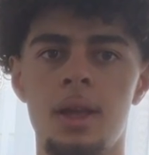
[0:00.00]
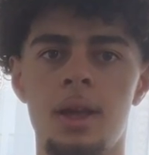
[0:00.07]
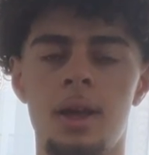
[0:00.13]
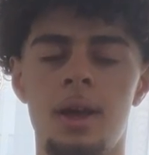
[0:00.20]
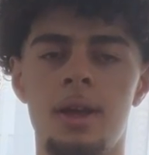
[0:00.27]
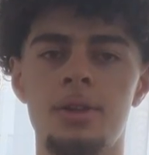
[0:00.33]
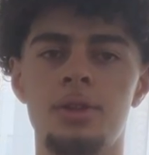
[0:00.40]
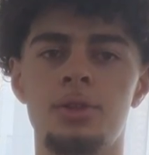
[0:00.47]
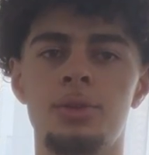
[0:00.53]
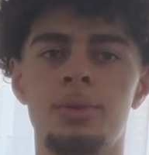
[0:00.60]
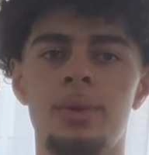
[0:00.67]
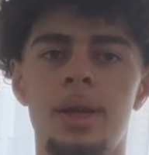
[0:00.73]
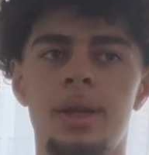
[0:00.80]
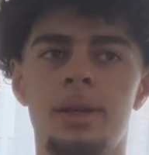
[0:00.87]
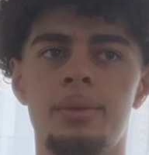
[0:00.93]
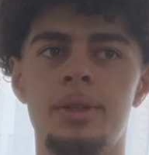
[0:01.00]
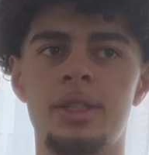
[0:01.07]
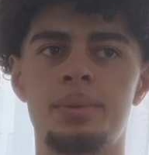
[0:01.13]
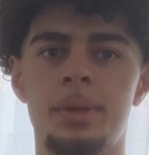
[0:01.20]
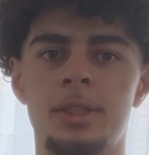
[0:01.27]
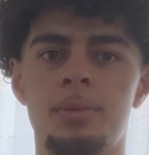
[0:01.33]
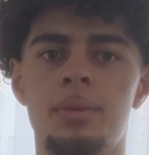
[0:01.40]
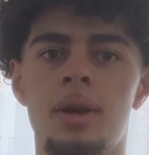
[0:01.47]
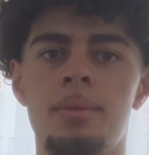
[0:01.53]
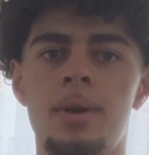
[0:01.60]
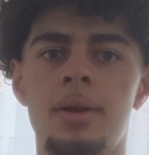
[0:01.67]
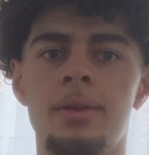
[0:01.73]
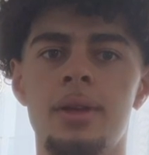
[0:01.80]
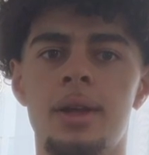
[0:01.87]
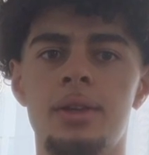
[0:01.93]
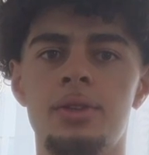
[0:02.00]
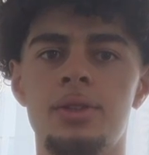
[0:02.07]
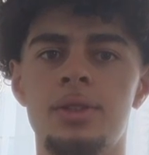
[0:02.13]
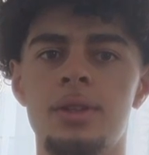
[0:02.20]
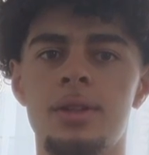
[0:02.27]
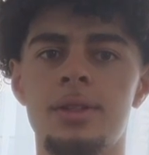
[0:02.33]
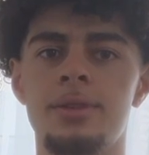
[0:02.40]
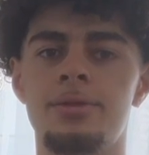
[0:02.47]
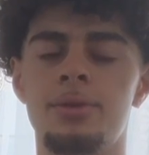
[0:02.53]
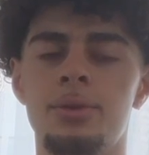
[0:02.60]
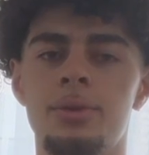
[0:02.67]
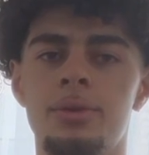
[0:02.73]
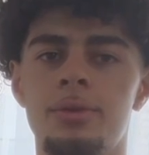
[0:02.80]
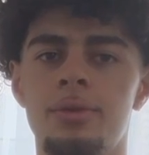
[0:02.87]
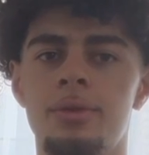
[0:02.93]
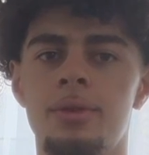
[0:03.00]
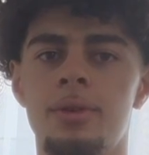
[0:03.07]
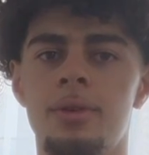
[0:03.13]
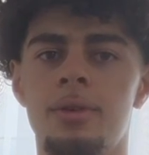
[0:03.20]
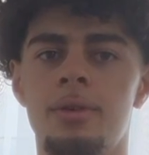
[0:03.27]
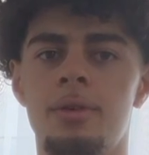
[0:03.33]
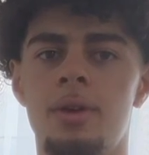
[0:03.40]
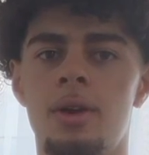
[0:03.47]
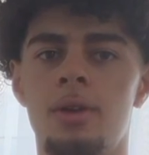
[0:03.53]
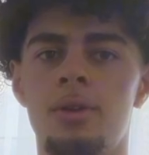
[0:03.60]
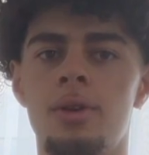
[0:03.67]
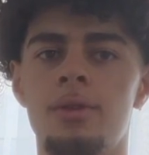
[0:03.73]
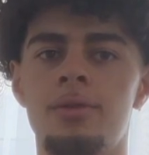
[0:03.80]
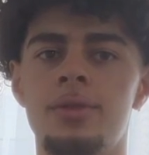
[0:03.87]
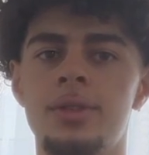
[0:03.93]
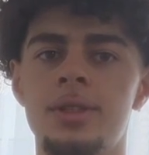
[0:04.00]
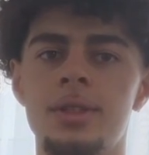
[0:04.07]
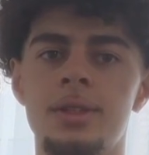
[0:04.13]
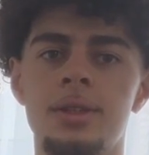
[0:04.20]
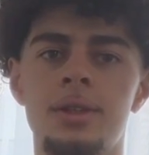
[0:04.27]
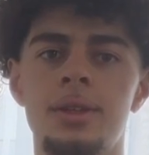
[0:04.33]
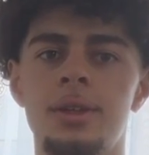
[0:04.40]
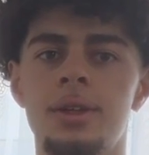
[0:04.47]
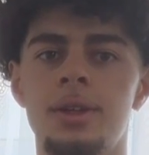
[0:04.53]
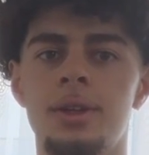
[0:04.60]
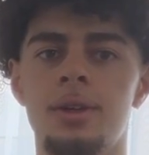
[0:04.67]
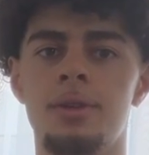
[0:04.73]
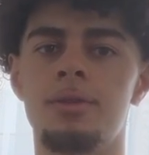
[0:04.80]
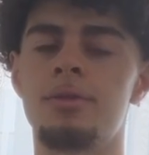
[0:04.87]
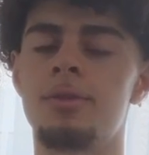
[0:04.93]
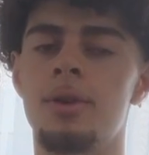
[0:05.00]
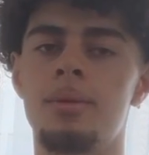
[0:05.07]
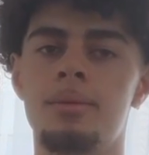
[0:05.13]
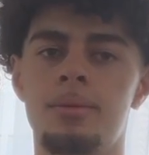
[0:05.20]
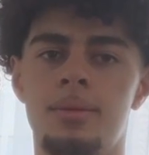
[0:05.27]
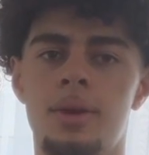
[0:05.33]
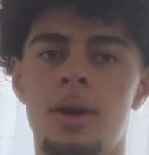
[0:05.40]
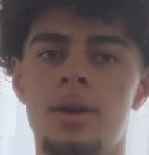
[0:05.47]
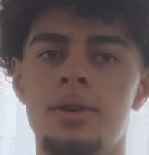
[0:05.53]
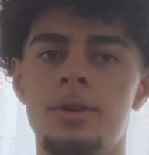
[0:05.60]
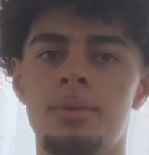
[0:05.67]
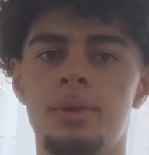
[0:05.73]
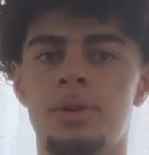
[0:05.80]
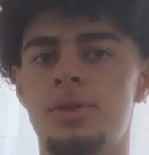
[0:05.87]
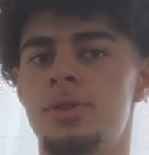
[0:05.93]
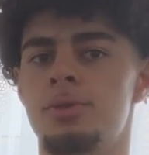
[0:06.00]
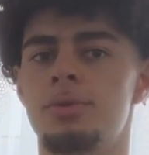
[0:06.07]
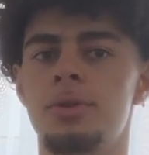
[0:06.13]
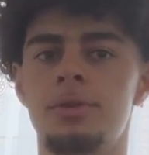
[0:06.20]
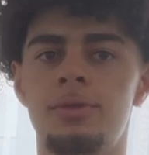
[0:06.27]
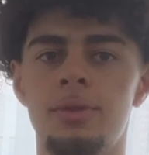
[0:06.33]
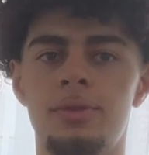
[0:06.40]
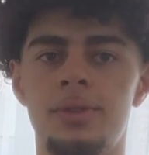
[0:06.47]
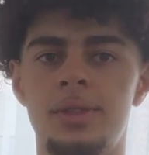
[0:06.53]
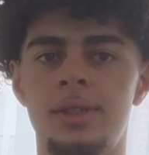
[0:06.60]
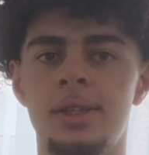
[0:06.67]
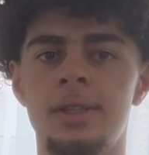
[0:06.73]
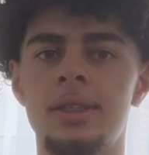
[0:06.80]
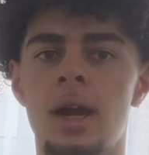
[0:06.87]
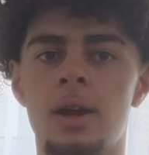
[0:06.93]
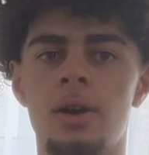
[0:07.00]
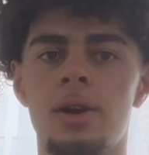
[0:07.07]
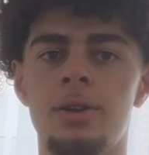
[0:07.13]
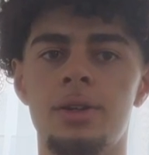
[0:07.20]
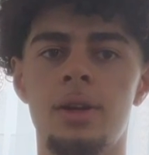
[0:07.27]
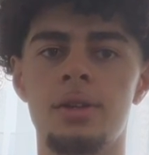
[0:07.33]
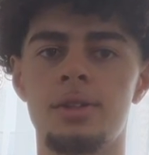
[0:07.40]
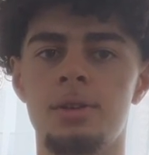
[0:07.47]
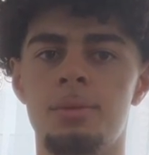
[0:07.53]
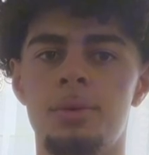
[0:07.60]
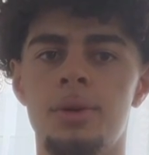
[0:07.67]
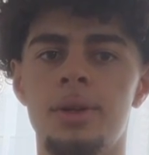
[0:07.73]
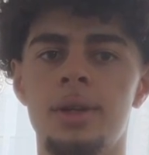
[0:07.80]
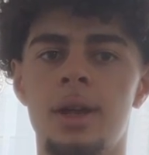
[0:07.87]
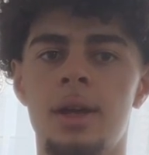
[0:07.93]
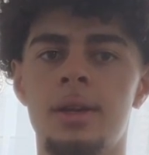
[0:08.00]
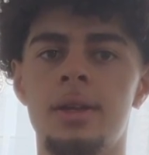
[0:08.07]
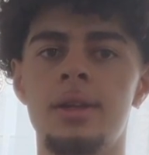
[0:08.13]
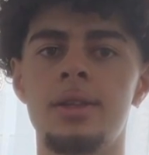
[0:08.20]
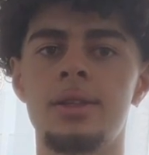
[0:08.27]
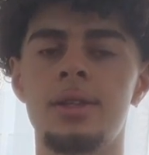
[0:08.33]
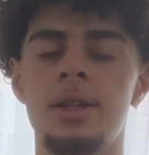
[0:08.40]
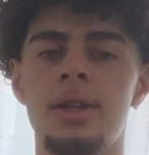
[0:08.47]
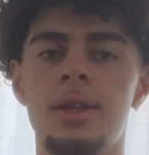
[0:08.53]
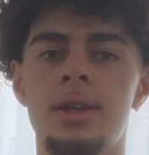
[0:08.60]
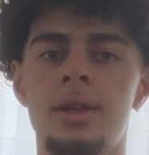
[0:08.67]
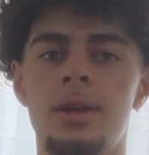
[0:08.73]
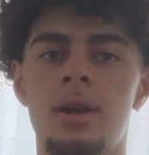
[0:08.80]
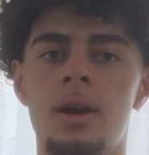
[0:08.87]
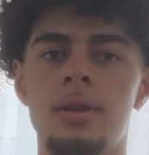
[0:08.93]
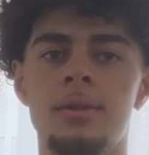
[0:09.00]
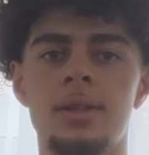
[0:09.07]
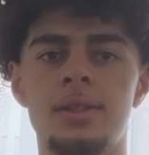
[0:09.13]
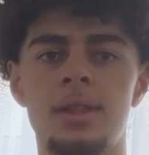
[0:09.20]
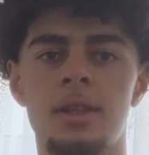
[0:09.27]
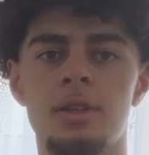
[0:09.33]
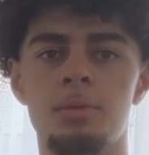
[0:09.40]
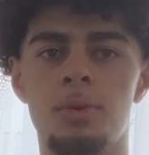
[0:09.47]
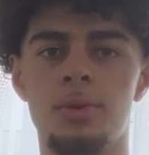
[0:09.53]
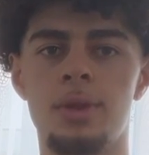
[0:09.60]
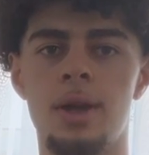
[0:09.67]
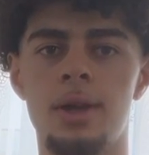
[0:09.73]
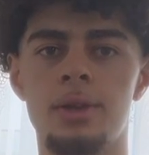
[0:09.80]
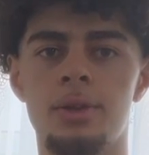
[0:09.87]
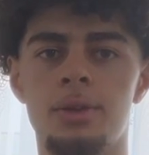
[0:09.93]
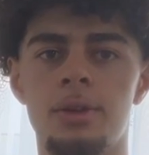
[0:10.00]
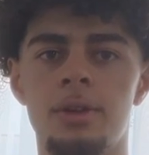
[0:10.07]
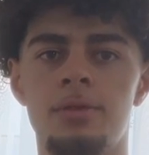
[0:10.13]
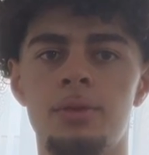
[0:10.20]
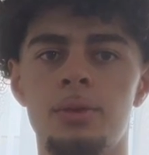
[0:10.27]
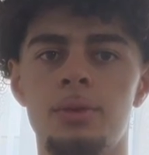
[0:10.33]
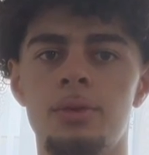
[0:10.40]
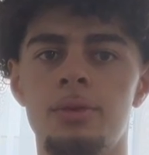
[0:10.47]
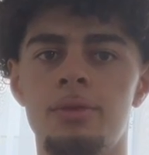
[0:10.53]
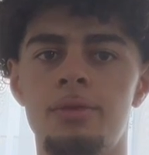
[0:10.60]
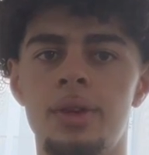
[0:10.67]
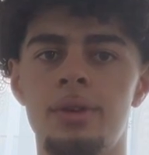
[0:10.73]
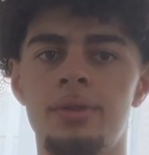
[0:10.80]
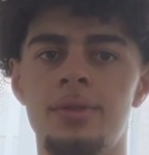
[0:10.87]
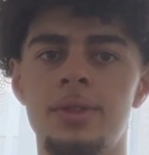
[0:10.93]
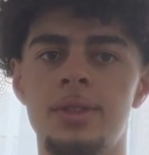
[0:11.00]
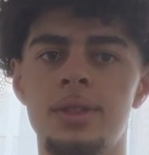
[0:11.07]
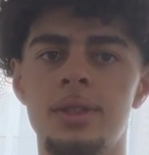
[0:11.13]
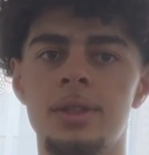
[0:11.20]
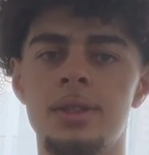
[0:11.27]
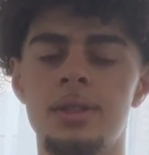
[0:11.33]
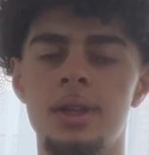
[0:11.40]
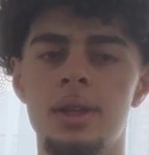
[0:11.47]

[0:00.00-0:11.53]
and you're doing like a respectable amount, and you start to feel a lot of fatigue from cardio, because you will feel fatigued at cardio at some point, and it is understandable that you're going to feel very fatigued